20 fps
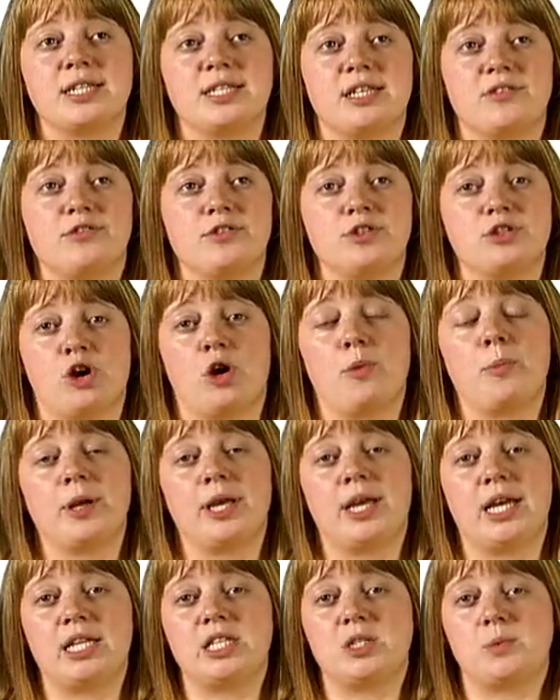a different
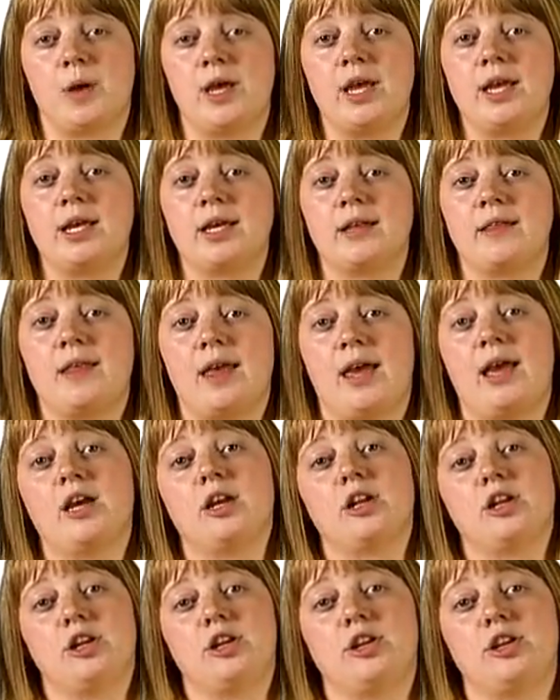topic each week, and they
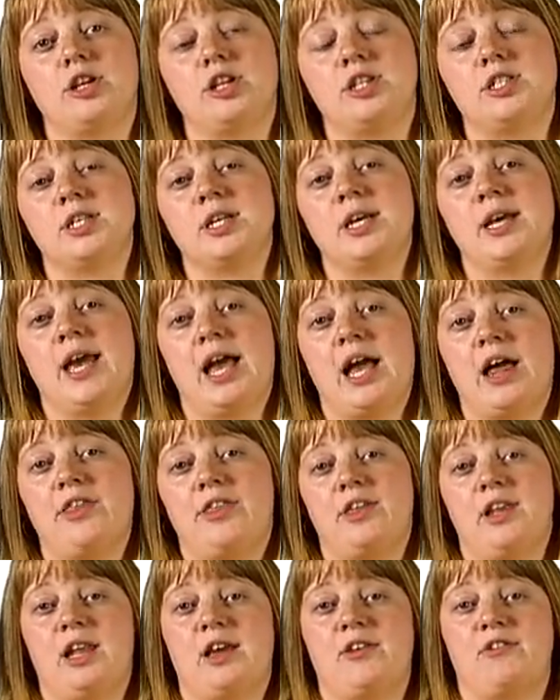included
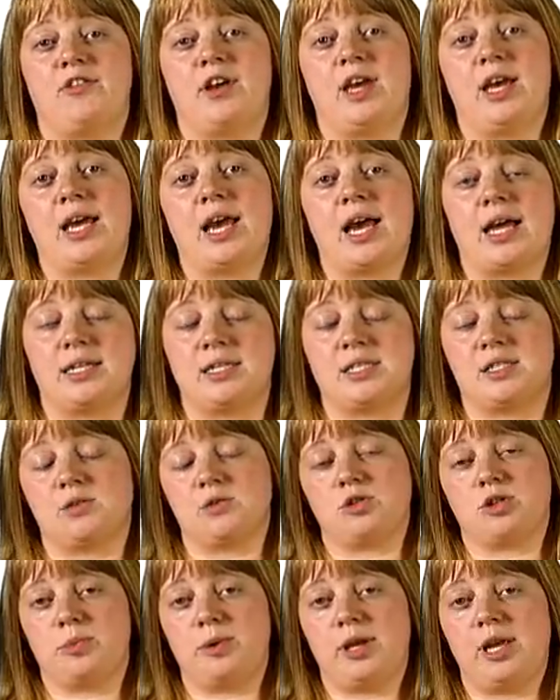healthy living,
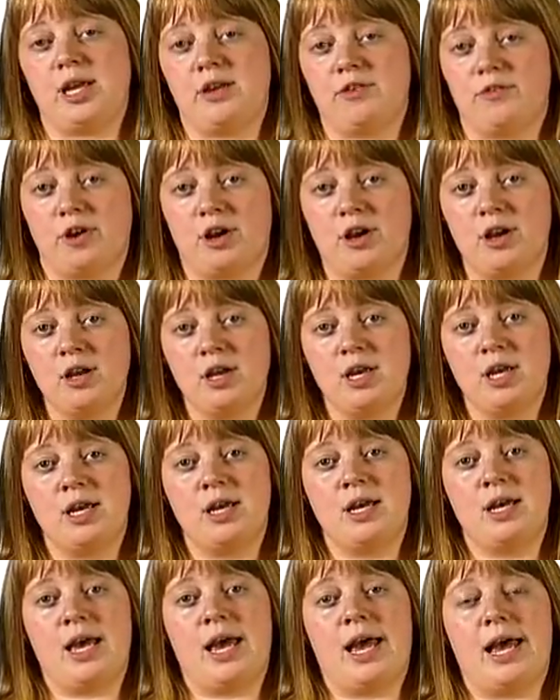antisocial behaviour,
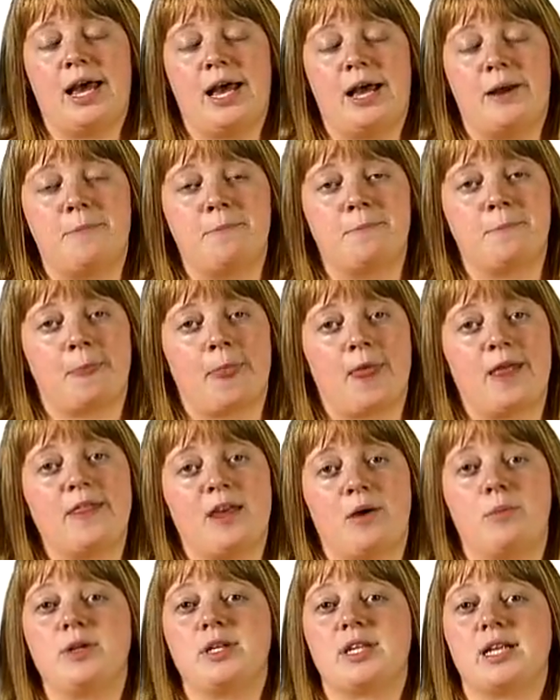and
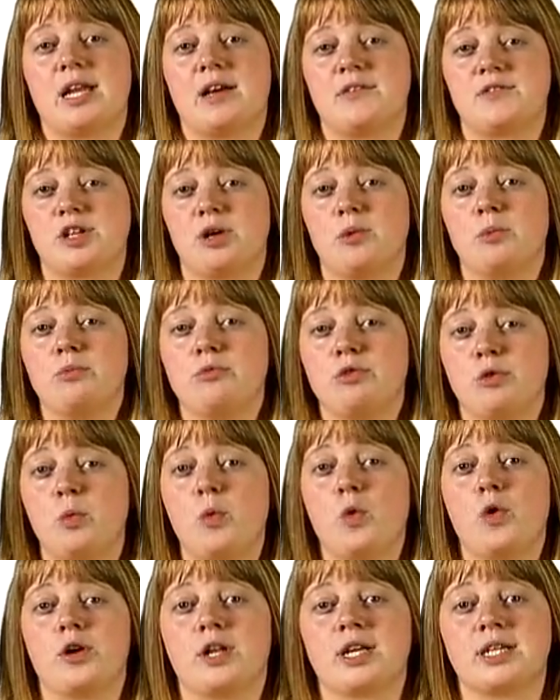then we did have some
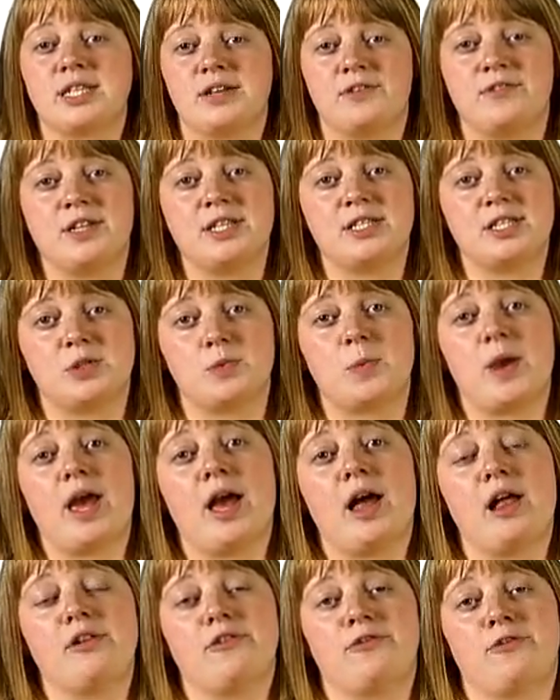reward activities as
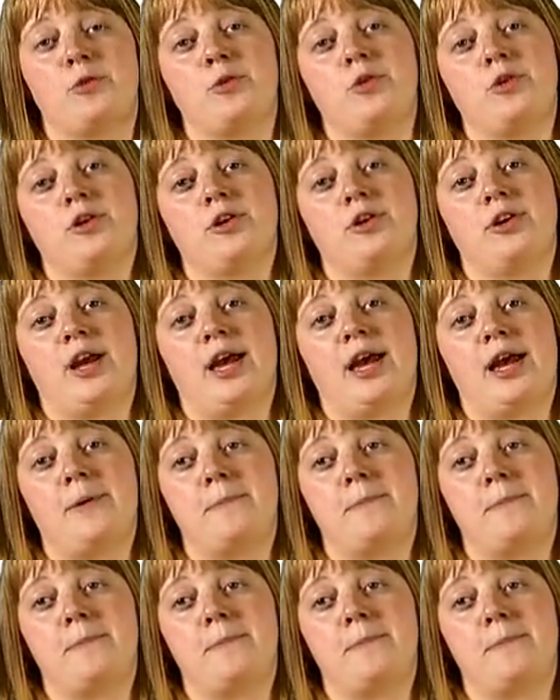well for